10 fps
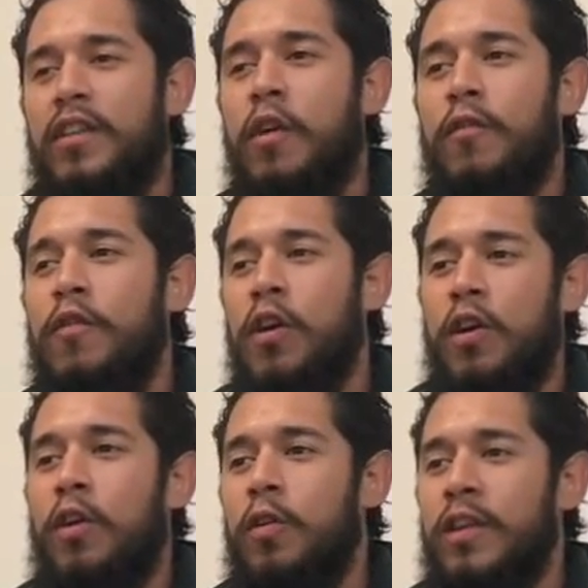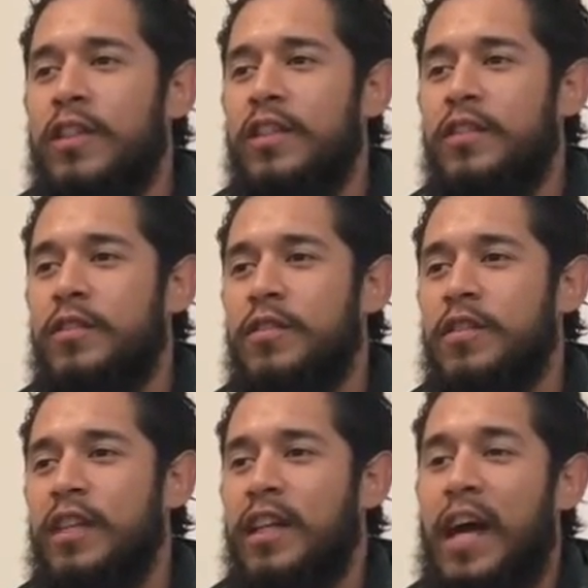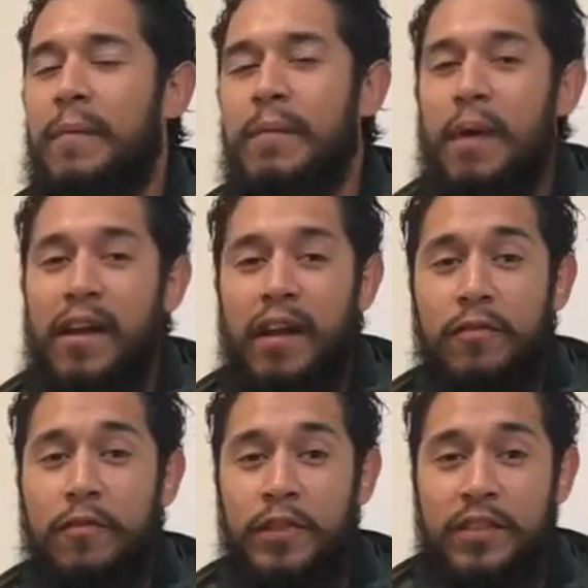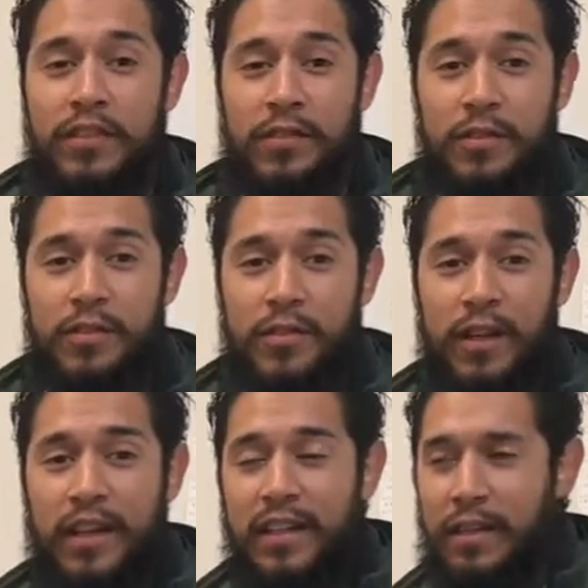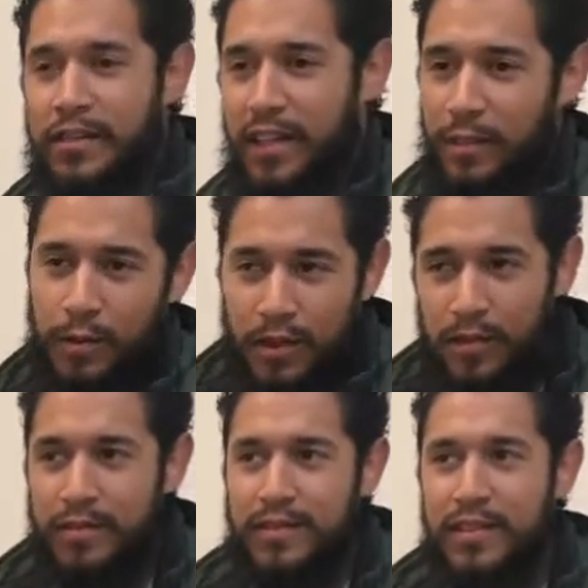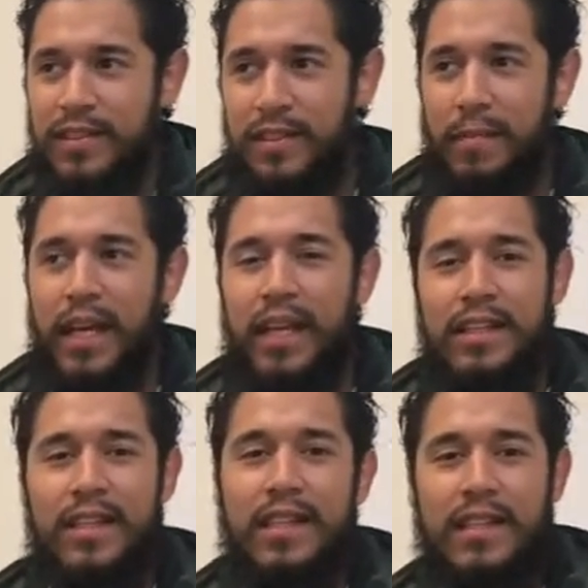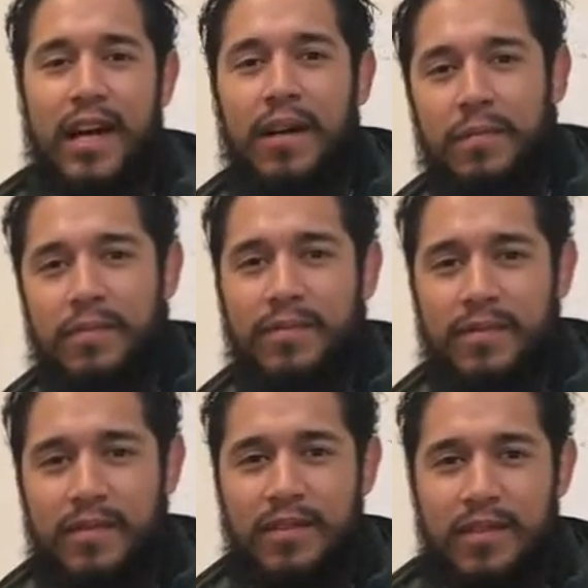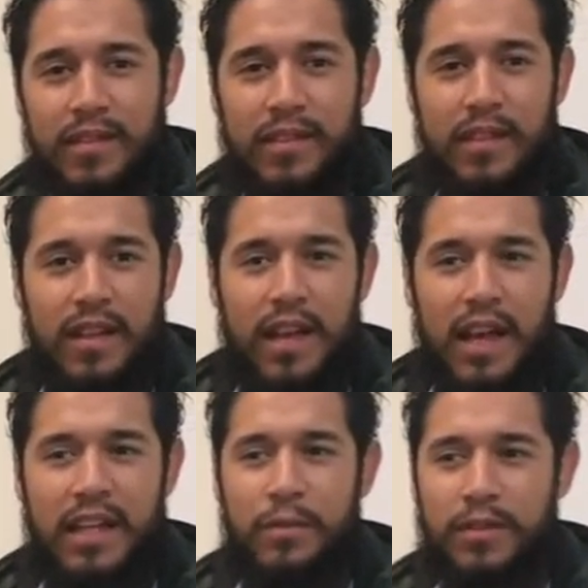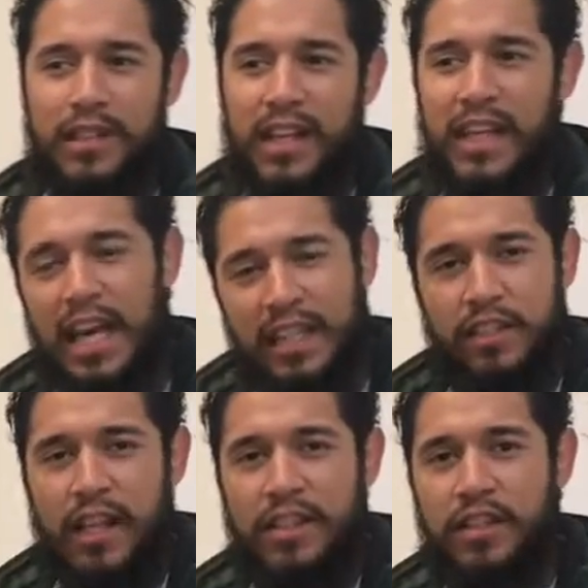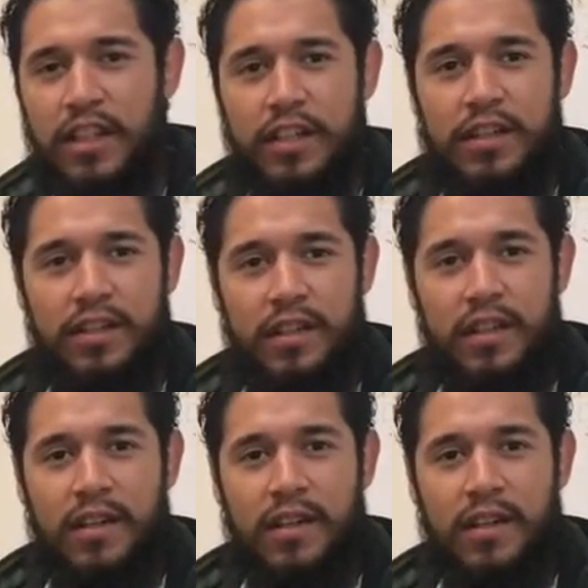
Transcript: overall goal is to climbing Mount Everest?" Right? And I was like, "Well, to make it to the top." And he was like, "Yeah, so that's good.